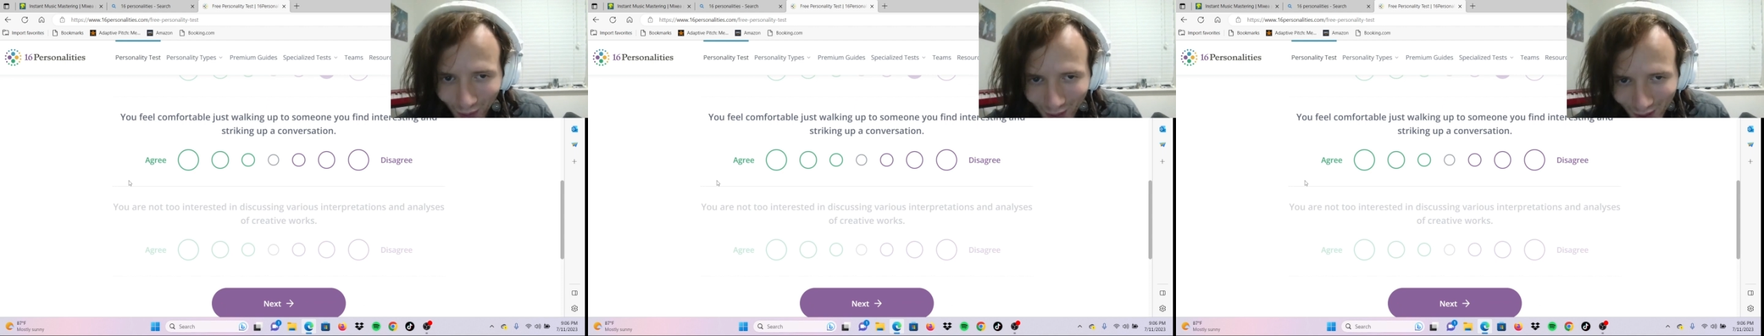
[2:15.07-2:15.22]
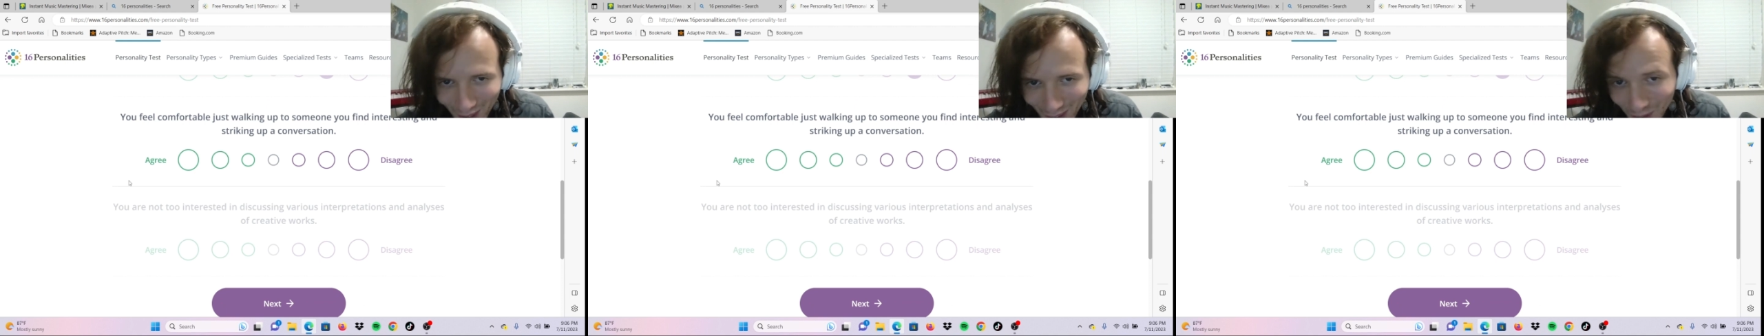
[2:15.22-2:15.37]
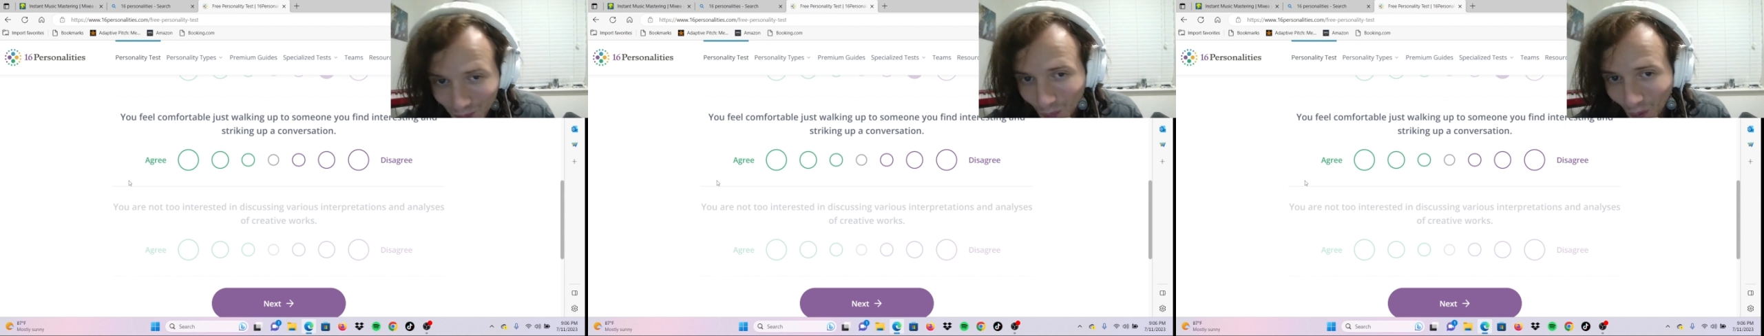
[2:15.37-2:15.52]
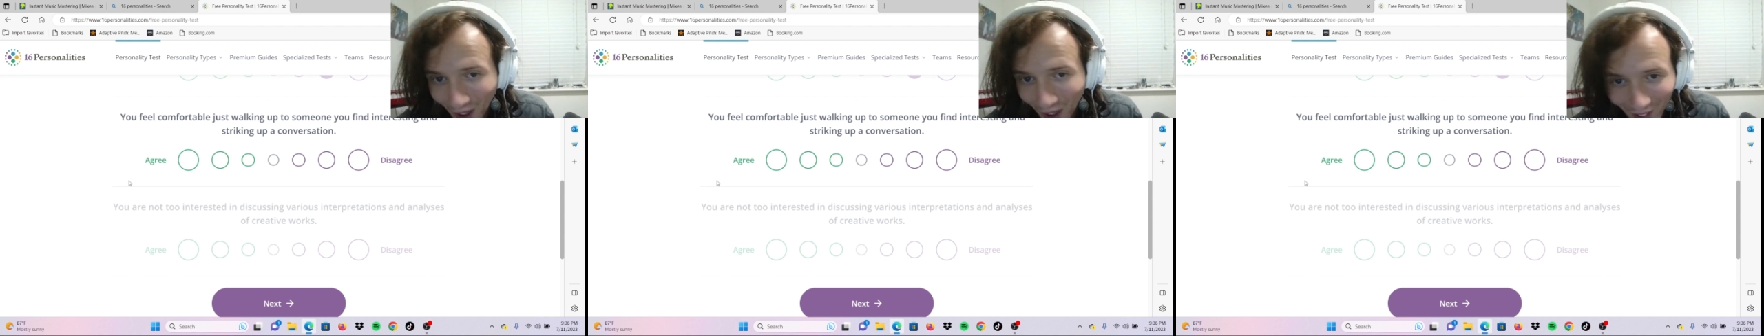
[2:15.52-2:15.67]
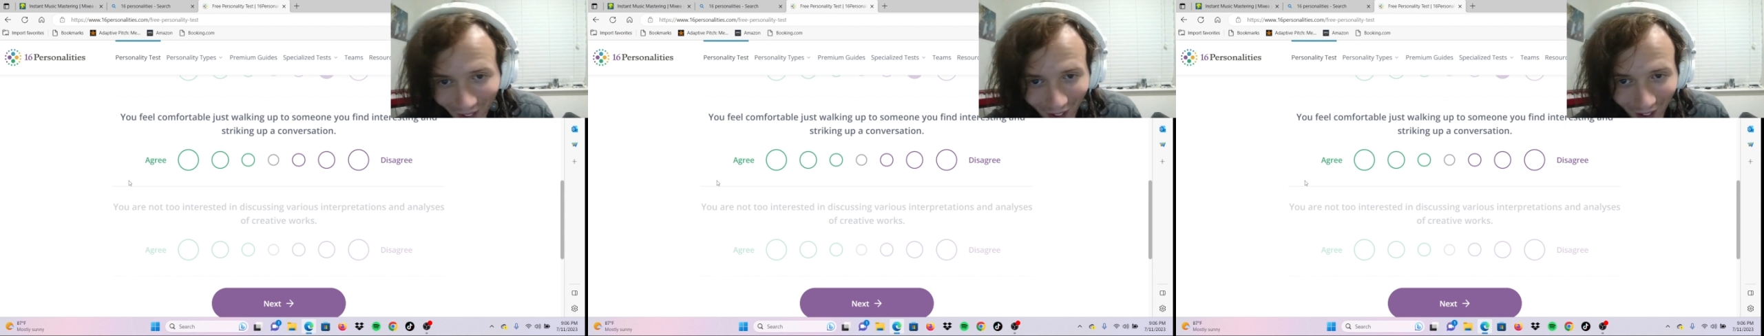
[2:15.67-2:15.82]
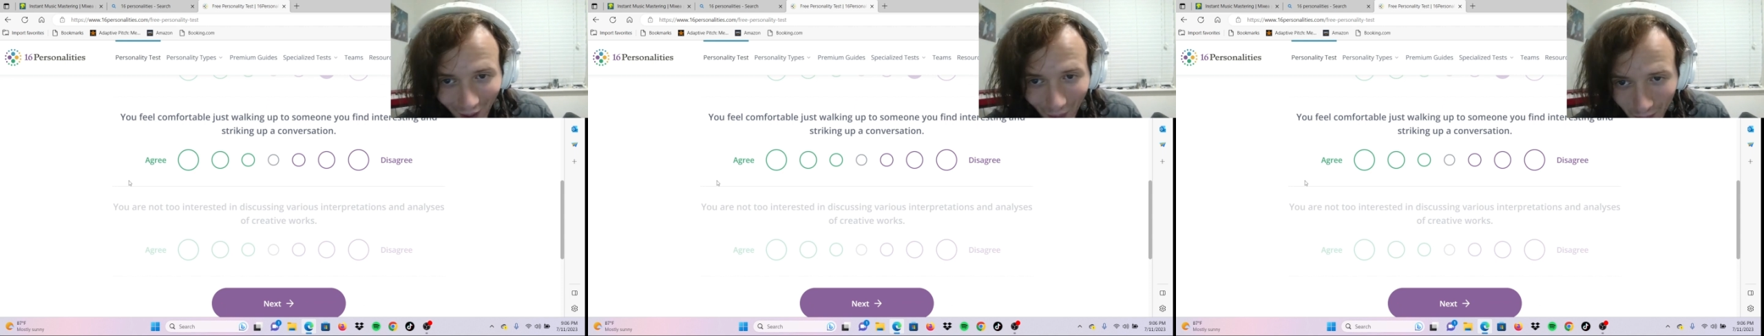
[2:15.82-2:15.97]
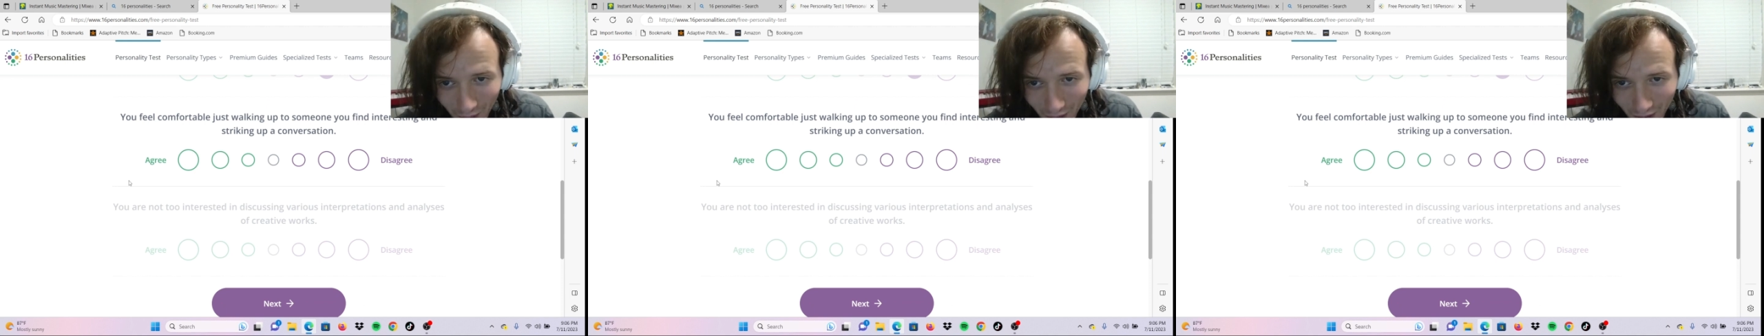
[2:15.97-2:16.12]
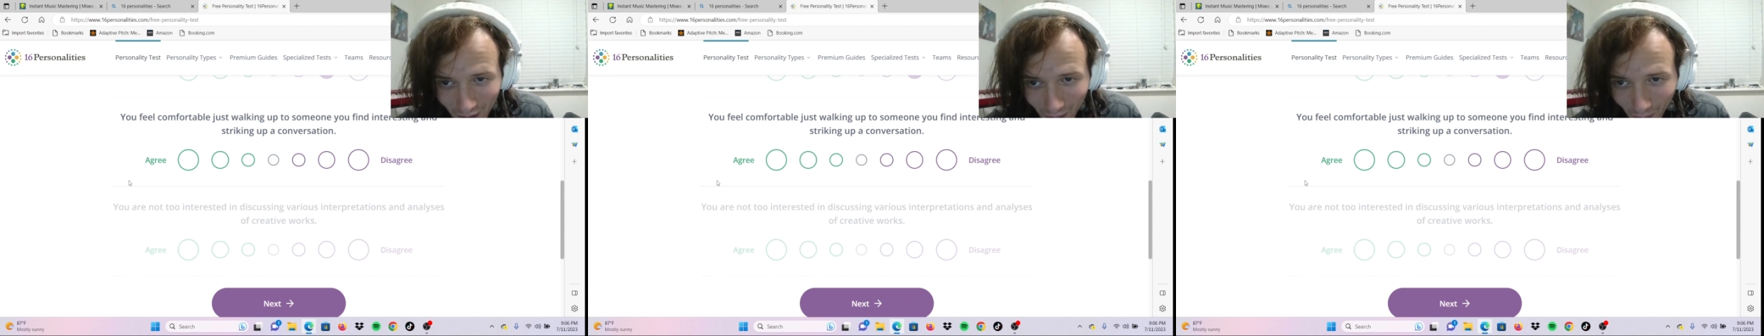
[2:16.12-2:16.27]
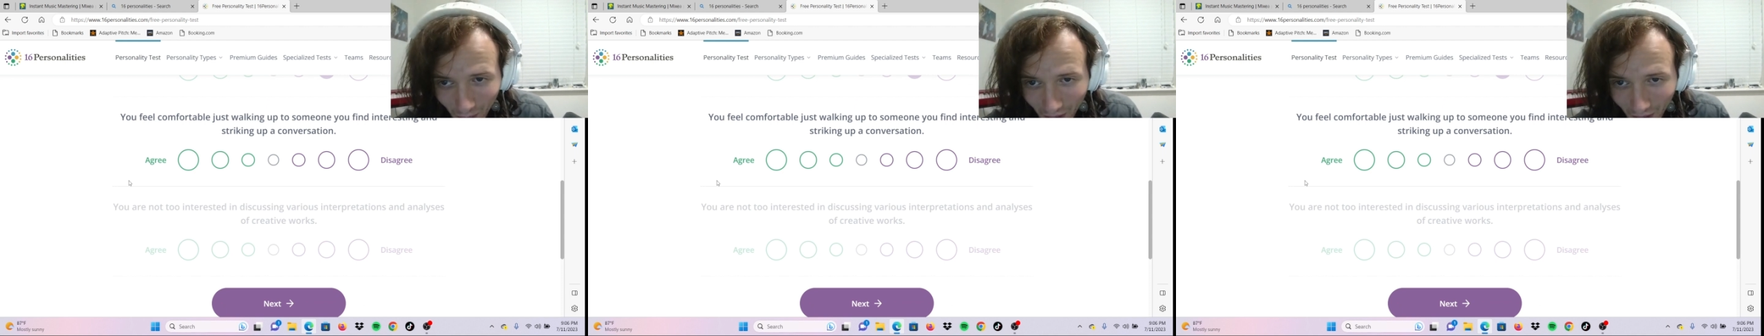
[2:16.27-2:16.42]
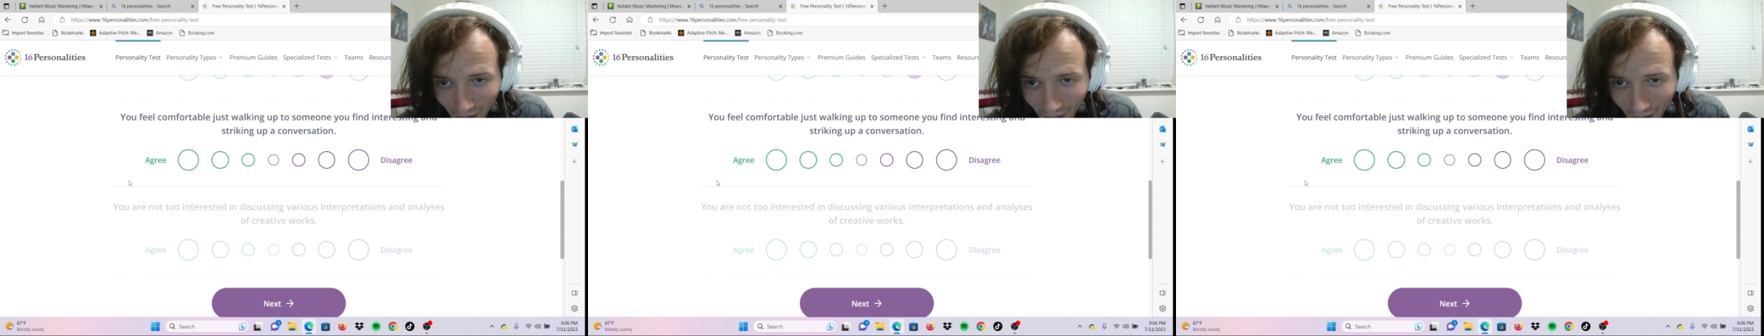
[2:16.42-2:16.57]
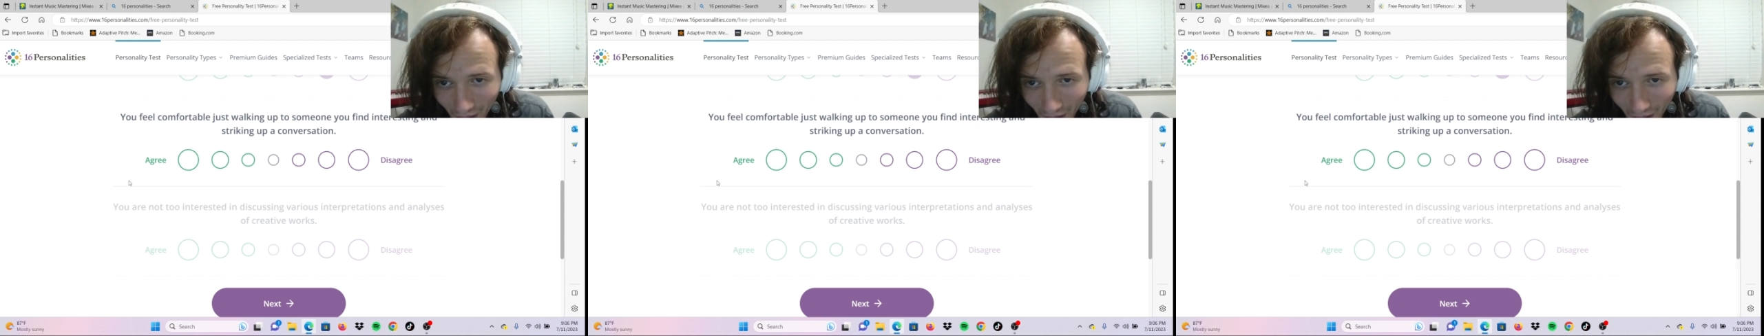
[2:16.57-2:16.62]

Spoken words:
just walking up to someone